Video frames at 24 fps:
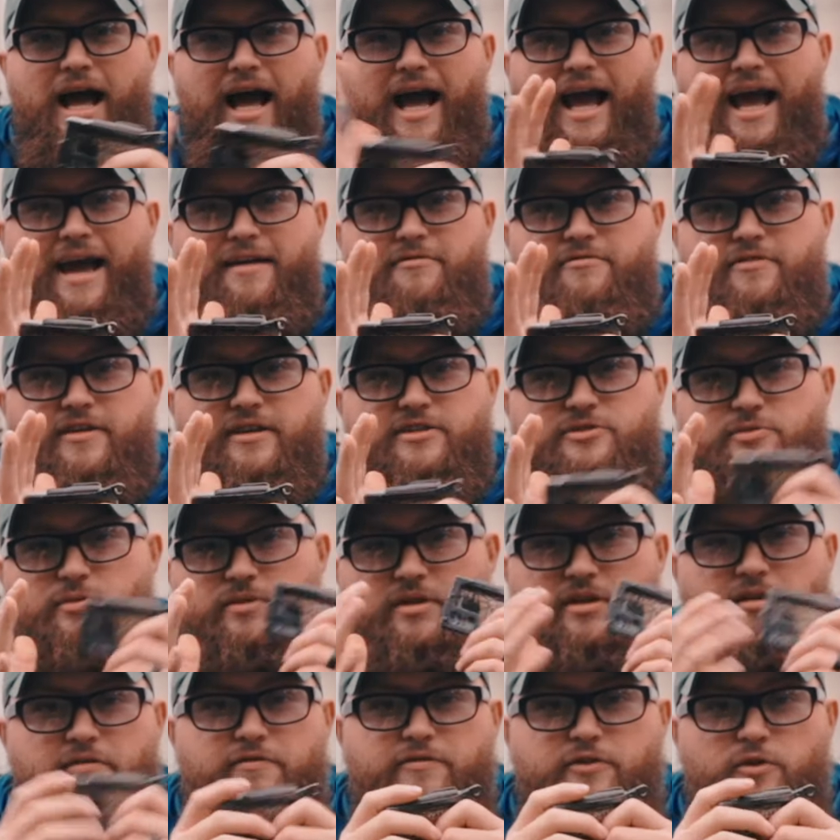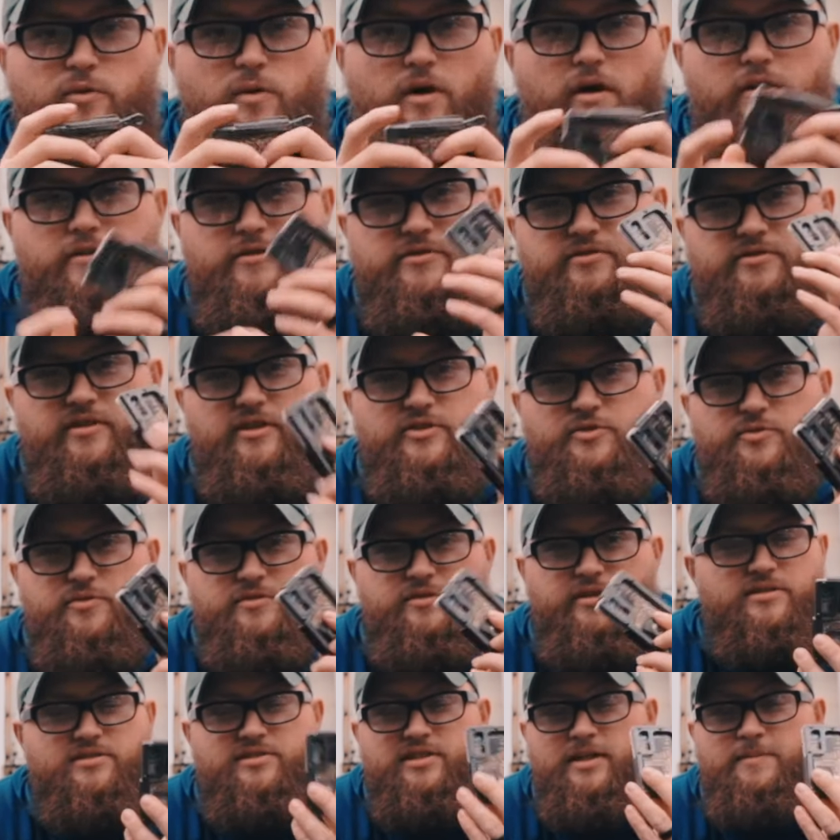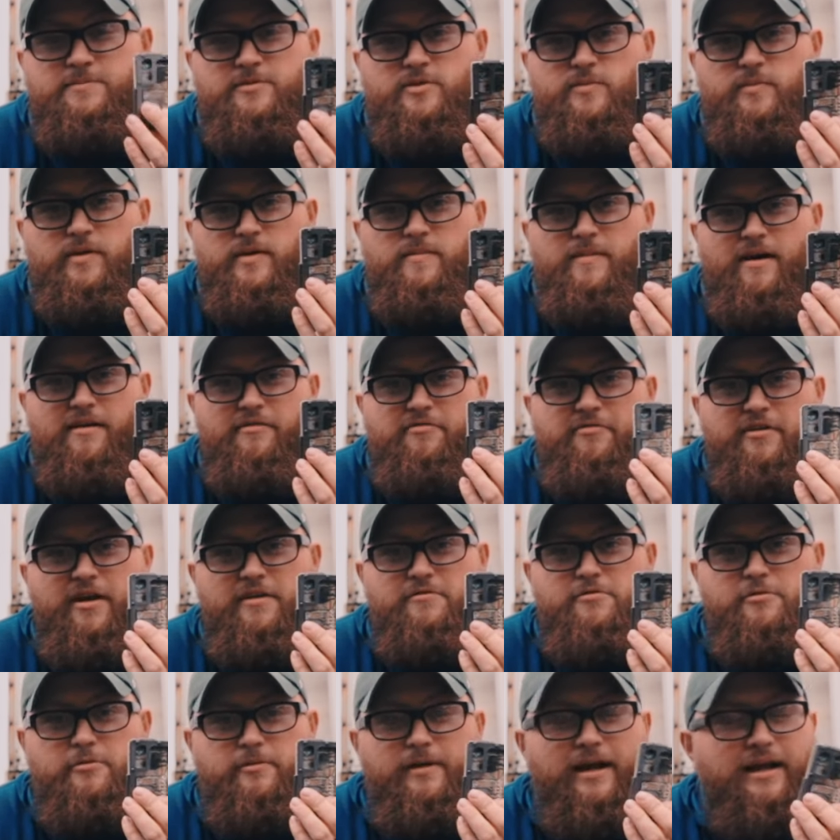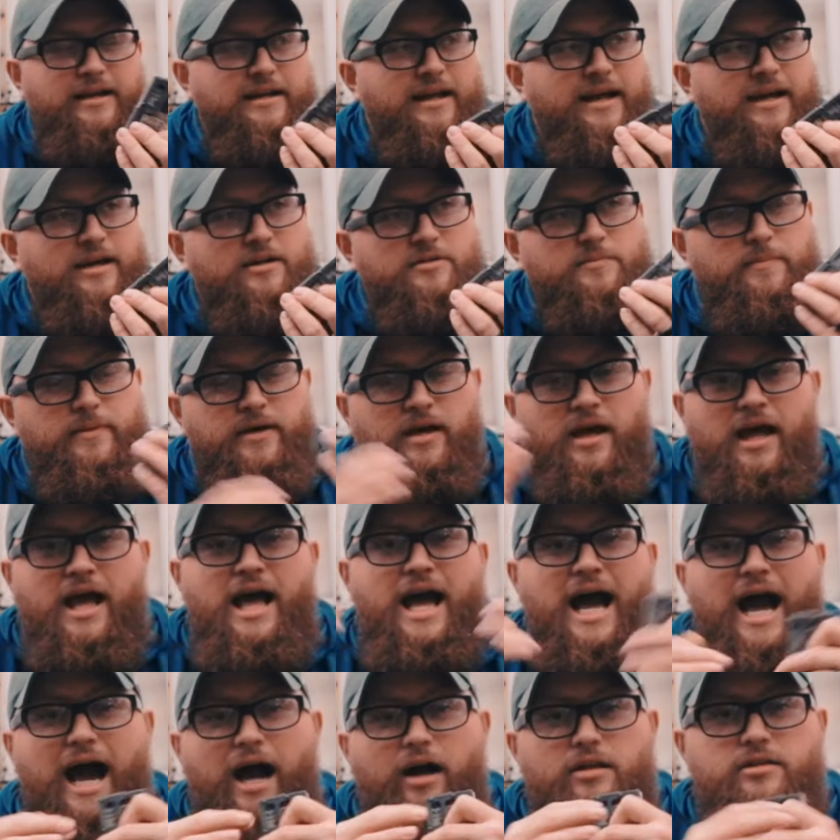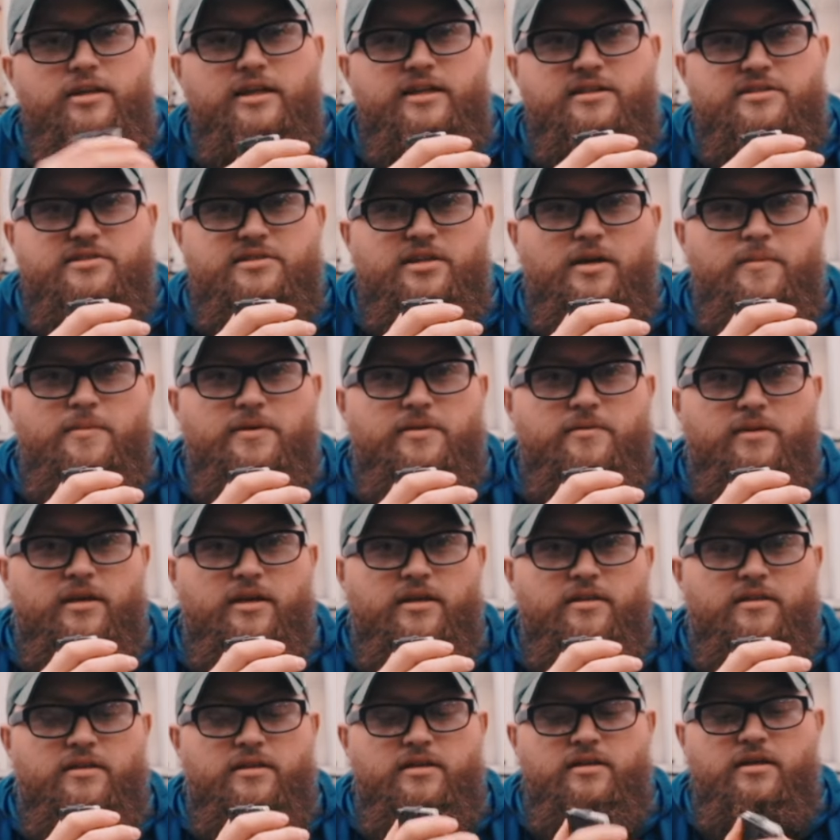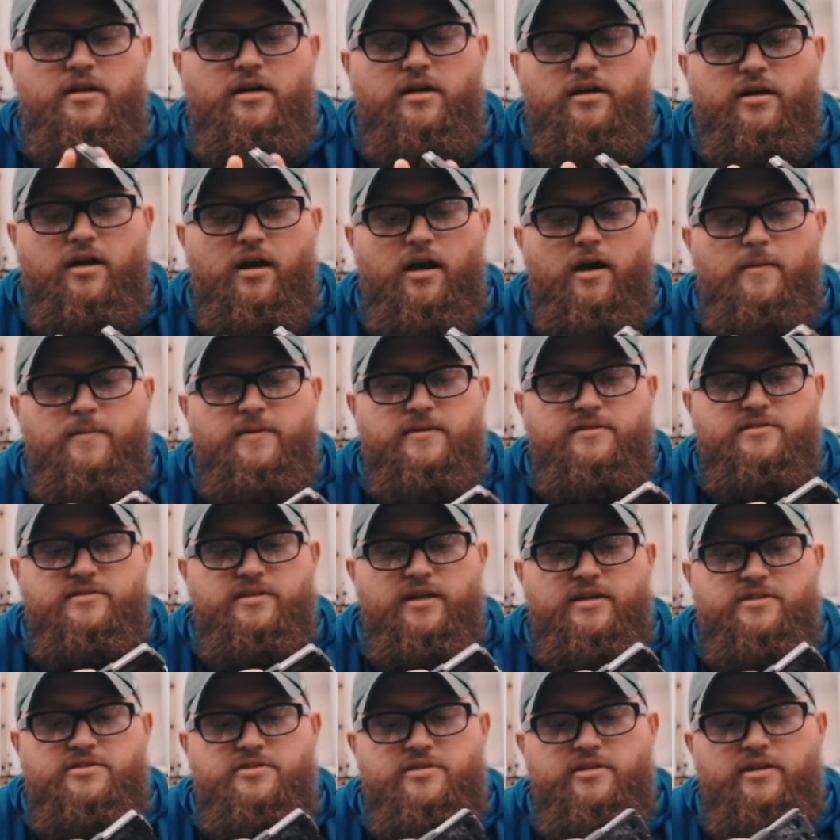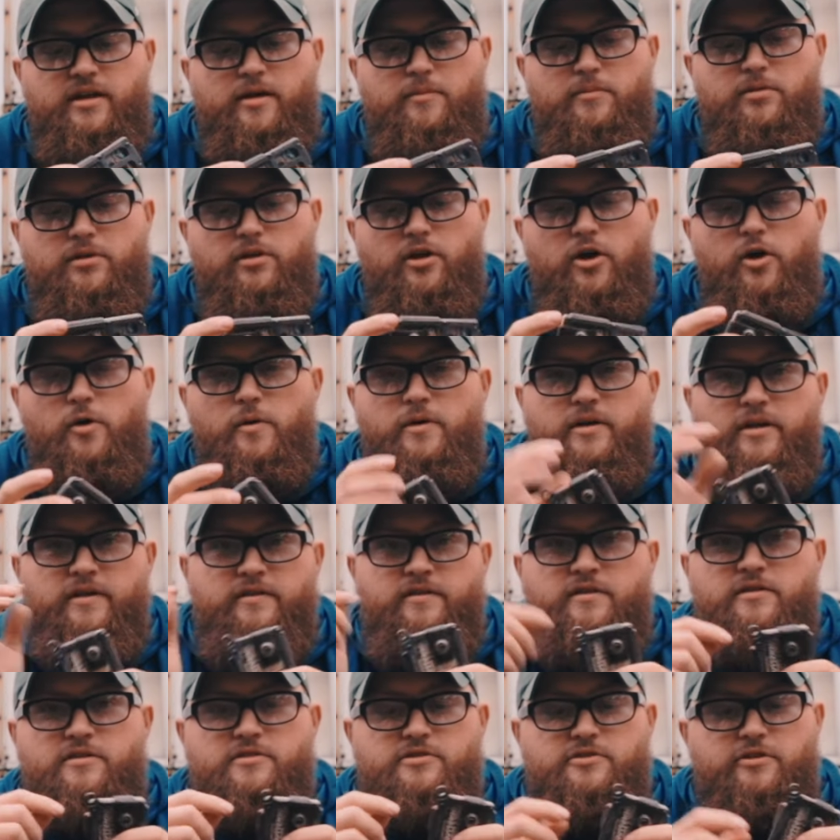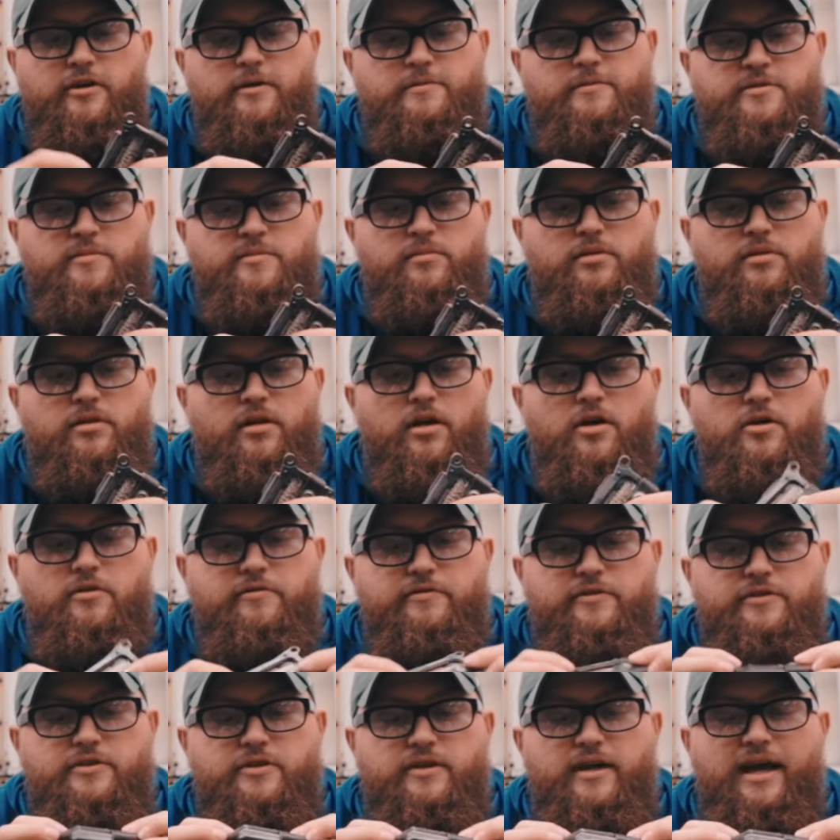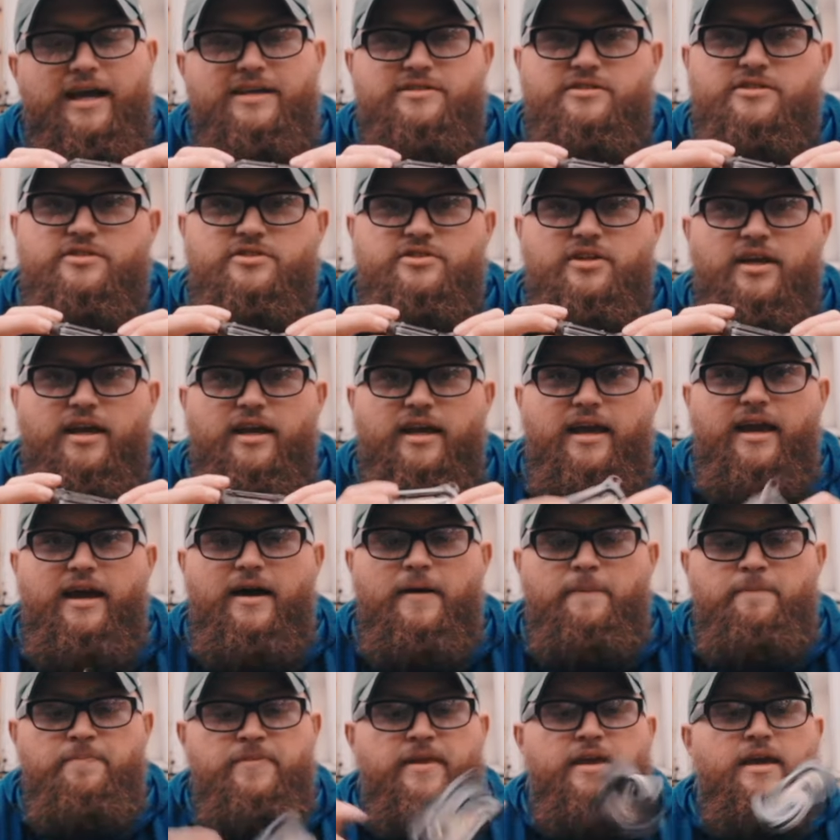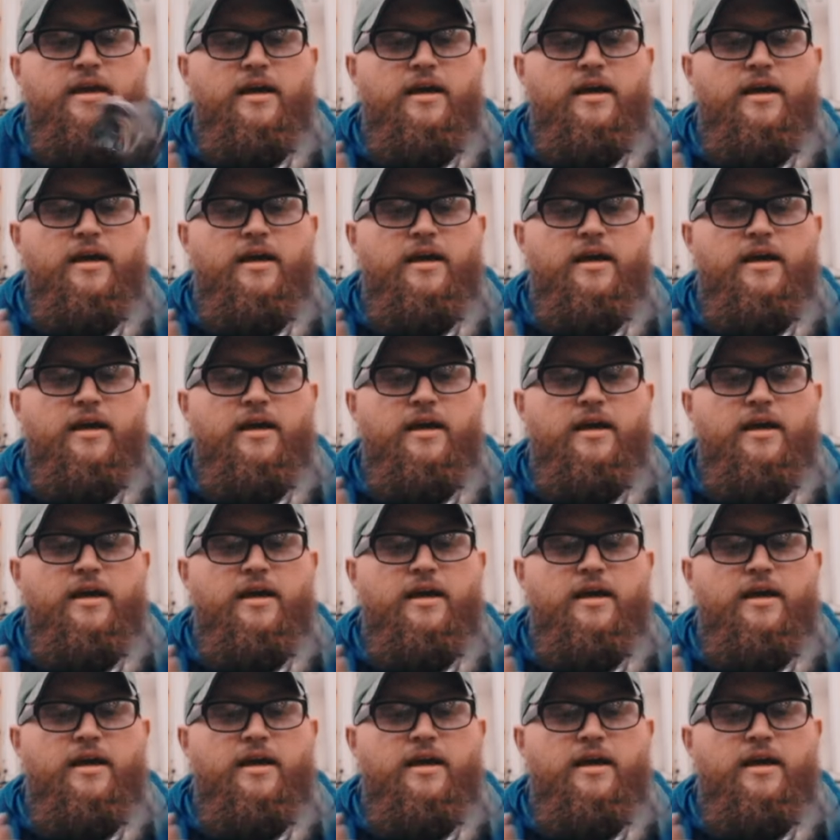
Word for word: I have this one and a few others. This one seems to be my favorite right now, but I'll link some in in, in the uh, comment section down below and in the description below for you guys to check out.